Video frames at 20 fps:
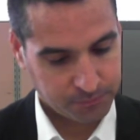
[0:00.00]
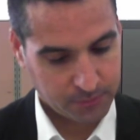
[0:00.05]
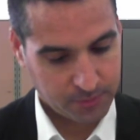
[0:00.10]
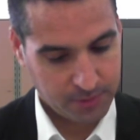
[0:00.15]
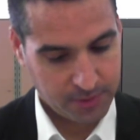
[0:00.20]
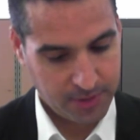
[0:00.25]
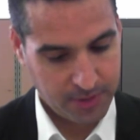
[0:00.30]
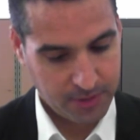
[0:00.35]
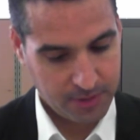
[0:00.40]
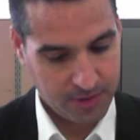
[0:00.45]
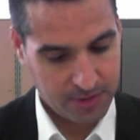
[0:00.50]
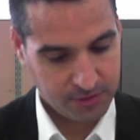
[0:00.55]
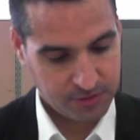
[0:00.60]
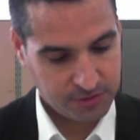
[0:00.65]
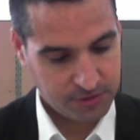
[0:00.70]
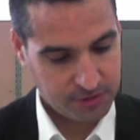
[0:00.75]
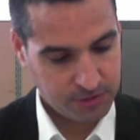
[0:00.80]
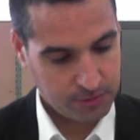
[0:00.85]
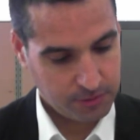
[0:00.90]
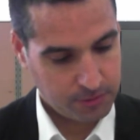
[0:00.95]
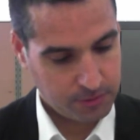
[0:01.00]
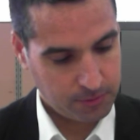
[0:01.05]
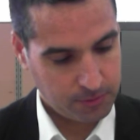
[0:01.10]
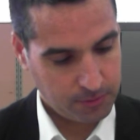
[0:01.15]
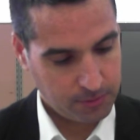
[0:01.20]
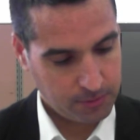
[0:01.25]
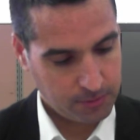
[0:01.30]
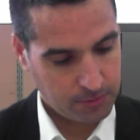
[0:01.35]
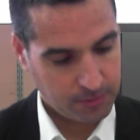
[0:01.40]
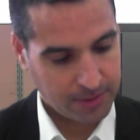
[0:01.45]
Okay, and two.
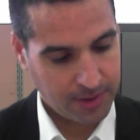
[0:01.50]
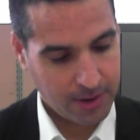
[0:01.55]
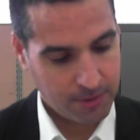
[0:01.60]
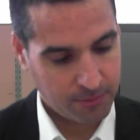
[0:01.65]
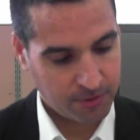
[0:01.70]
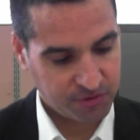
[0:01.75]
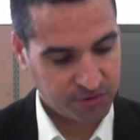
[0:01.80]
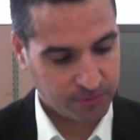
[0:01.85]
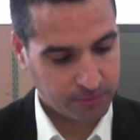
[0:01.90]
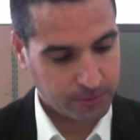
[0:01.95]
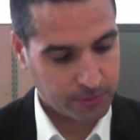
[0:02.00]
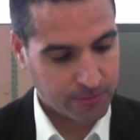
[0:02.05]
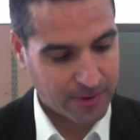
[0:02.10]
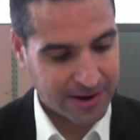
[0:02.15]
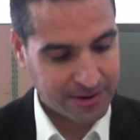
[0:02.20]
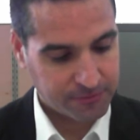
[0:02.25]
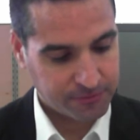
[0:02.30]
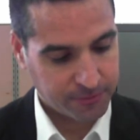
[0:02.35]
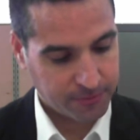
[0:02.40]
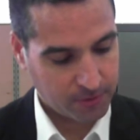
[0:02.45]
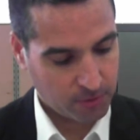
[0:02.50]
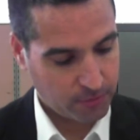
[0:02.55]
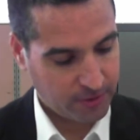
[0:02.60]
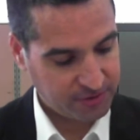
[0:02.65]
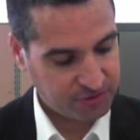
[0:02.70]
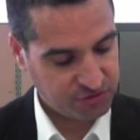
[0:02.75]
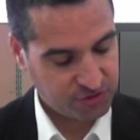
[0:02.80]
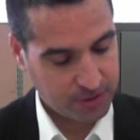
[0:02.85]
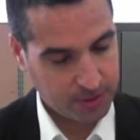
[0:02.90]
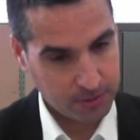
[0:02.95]
Okay, what should we write for the
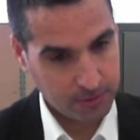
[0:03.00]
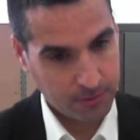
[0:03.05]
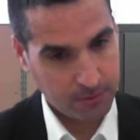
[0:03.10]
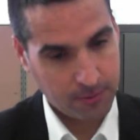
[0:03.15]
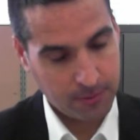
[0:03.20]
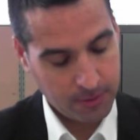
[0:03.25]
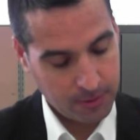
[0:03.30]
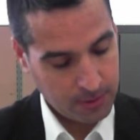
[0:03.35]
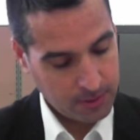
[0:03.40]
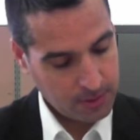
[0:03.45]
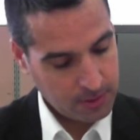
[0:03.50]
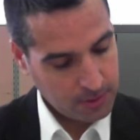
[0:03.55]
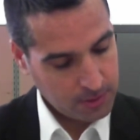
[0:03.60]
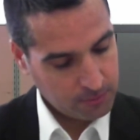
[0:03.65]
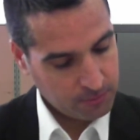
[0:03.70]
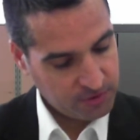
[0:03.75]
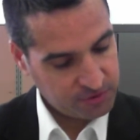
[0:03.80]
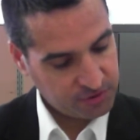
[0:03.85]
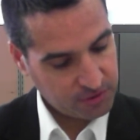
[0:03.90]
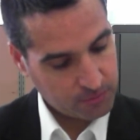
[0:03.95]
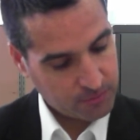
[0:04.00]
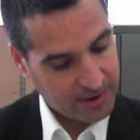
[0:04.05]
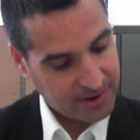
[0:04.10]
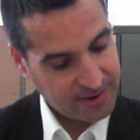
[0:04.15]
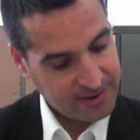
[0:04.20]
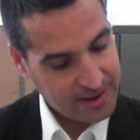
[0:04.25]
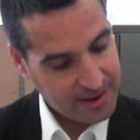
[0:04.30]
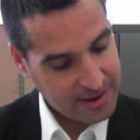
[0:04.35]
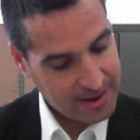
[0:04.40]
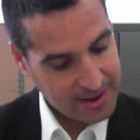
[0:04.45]
question? We should
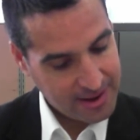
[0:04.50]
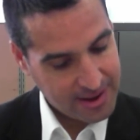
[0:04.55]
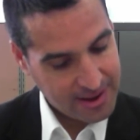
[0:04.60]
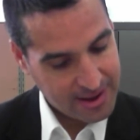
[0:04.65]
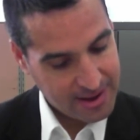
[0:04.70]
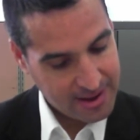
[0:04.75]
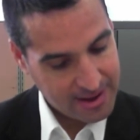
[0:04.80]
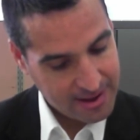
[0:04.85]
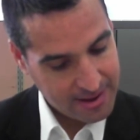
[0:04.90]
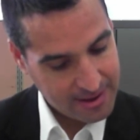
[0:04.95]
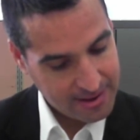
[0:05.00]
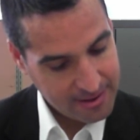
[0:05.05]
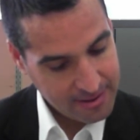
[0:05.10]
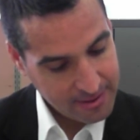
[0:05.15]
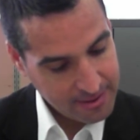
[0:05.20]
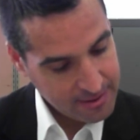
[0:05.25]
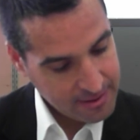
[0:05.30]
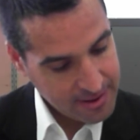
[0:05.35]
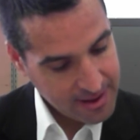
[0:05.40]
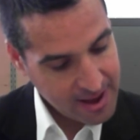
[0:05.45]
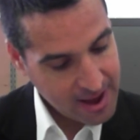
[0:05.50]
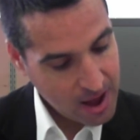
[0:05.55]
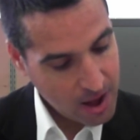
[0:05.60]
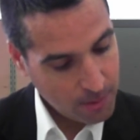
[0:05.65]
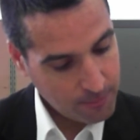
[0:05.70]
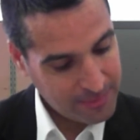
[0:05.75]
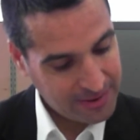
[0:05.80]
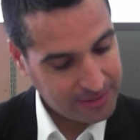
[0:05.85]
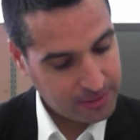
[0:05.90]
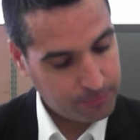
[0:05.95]
write uh,
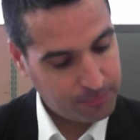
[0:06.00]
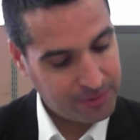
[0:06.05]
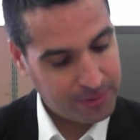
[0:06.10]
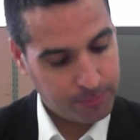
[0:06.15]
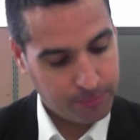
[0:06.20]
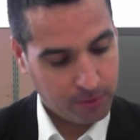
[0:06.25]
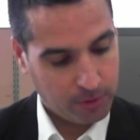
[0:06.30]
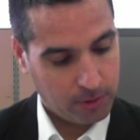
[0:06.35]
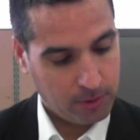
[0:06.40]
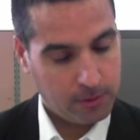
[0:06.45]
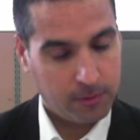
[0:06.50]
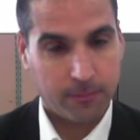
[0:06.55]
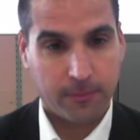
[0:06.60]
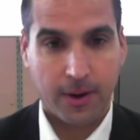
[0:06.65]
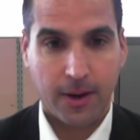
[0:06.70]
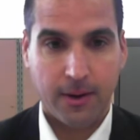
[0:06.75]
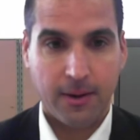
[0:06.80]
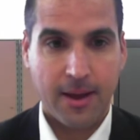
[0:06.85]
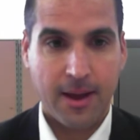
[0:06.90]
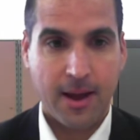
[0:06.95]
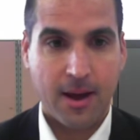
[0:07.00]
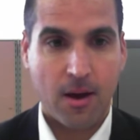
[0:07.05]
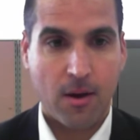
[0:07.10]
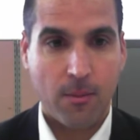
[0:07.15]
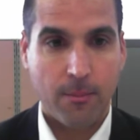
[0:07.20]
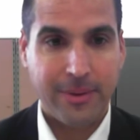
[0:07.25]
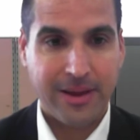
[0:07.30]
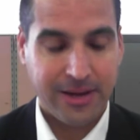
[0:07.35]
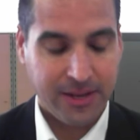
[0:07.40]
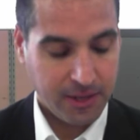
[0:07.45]
how many people, right? How
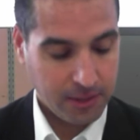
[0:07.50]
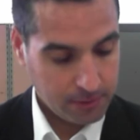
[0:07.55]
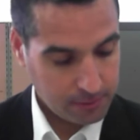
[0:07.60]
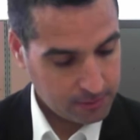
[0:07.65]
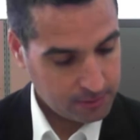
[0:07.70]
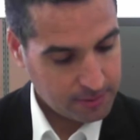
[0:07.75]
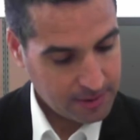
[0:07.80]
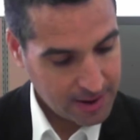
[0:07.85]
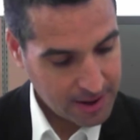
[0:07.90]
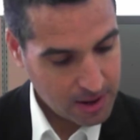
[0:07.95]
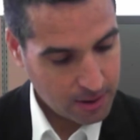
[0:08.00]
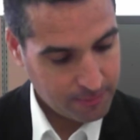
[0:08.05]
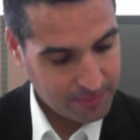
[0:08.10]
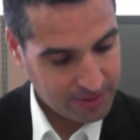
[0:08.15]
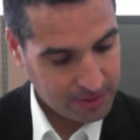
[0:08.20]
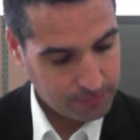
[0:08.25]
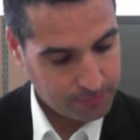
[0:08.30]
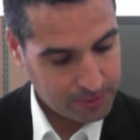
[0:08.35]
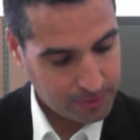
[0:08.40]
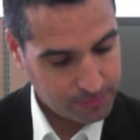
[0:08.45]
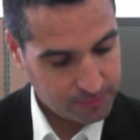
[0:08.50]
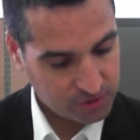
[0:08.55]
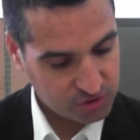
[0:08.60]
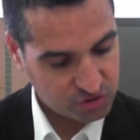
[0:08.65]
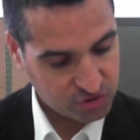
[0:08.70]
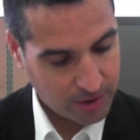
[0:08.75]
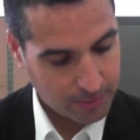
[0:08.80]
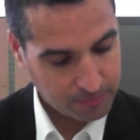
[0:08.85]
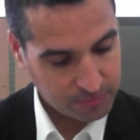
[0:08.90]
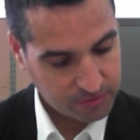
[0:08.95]
many? how many people
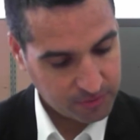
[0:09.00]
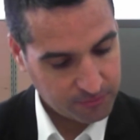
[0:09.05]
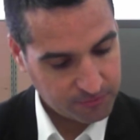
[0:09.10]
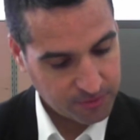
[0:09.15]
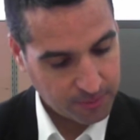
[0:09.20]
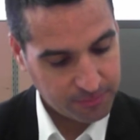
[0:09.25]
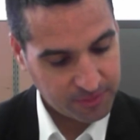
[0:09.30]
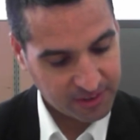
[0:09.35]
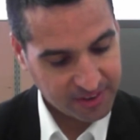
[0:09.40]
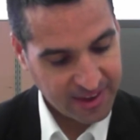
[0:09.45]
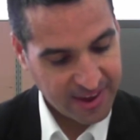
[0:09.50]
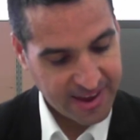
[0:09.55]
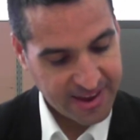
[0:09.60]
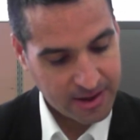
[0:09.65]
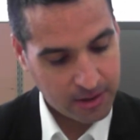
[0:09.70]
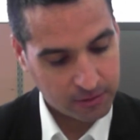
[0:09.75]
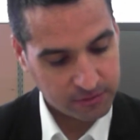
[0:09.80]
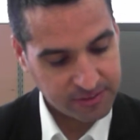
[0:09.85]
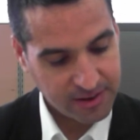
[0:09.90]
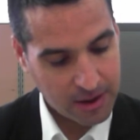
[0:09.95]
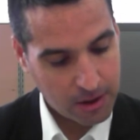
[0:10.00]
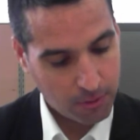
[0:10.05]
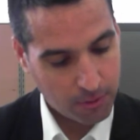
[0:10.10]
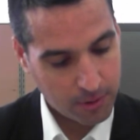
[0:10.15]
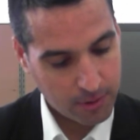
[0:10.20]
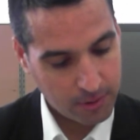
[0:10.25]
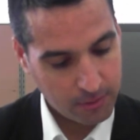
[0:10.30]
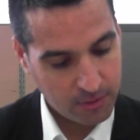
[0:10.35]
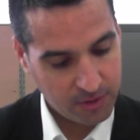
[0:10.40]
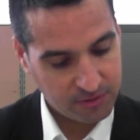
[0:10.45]
jumped from the KL
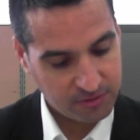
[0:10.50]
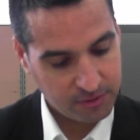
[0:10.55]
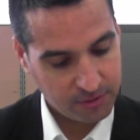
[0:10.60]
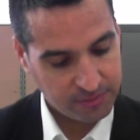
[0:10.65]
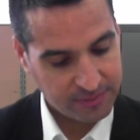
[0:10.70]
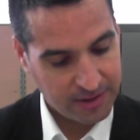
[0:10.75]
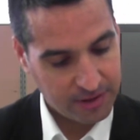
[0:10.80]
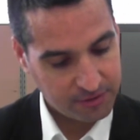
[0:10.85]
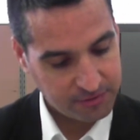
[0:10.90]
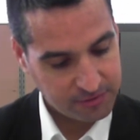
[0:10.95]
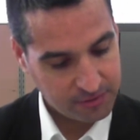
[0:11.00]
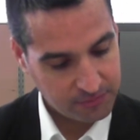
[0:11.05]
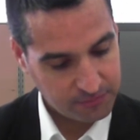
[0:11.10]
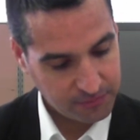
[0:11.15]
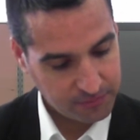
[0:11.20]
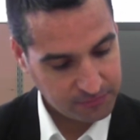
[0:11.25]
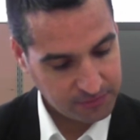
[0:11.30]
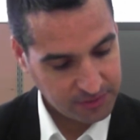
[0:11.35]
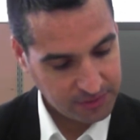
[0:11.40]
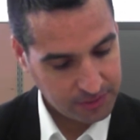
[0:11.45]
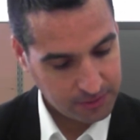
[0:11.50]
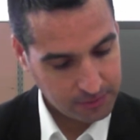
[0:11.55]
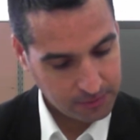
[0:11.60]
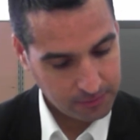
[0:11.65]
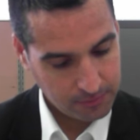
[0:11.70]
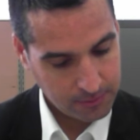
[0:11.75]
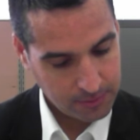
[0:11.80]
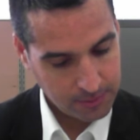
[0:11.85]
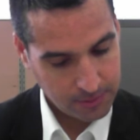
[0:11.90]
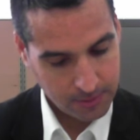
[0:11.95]
Tower in
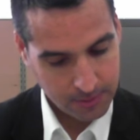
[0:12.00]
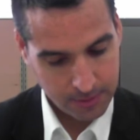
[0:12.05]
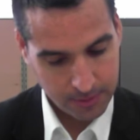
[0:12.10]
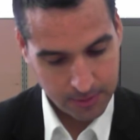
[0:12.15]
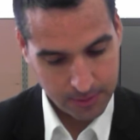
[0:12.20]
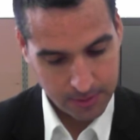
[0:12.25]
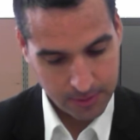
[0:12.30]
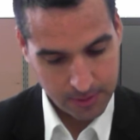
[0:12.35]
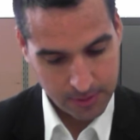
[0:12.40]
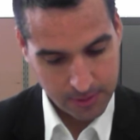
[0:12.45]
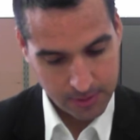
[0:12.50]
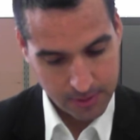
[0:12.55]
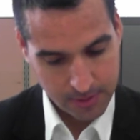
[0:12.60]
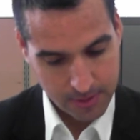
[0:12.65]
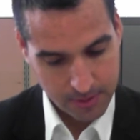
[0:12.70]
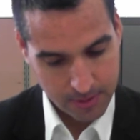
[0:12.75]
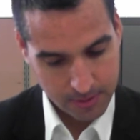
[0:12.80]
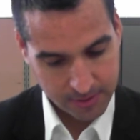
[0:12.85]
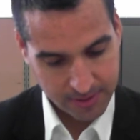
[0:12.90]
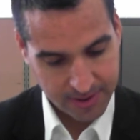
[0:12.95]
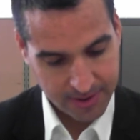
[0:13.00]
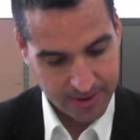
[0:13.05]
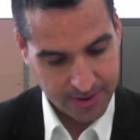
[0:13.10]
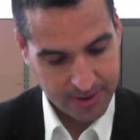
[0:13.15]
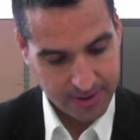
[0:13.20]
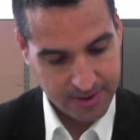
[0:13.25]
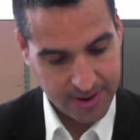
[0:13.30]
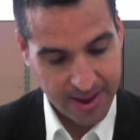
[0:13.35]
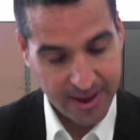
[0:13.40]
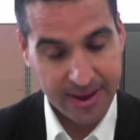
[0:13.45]
2015?
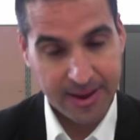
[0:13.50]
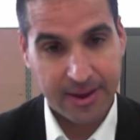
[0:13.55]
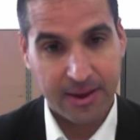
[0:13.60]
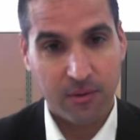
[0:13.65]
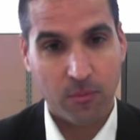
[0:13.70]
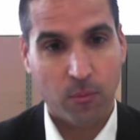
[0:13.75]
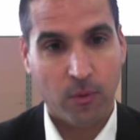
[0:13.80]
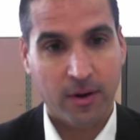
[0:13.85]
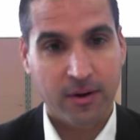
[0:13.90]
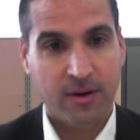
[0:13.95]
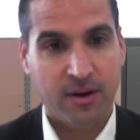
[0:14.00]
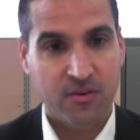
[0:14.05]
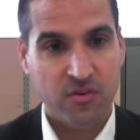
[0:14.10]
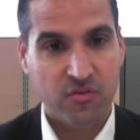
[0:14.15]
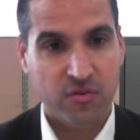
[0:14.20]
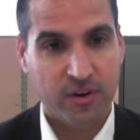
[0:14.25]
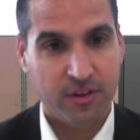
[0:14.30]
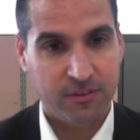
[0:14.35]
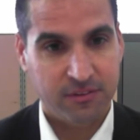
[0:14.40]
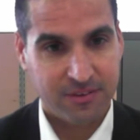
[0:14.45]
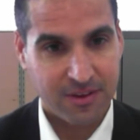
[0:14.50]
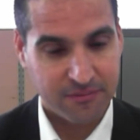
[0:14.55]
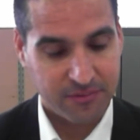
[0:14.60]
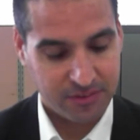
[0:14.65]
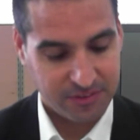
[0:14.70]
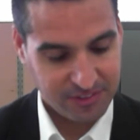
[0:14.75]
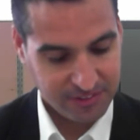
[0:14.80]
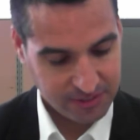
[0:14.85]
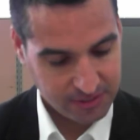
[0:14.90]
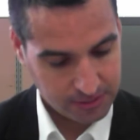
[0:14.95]
Okay, A,
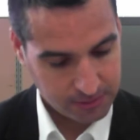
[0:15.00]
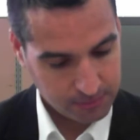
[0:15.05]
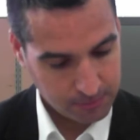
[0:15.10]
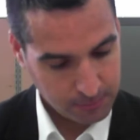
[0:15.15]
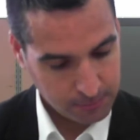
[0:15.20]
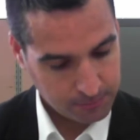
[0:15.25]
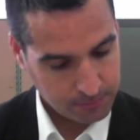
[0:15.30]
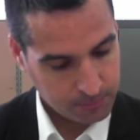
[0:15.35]
117.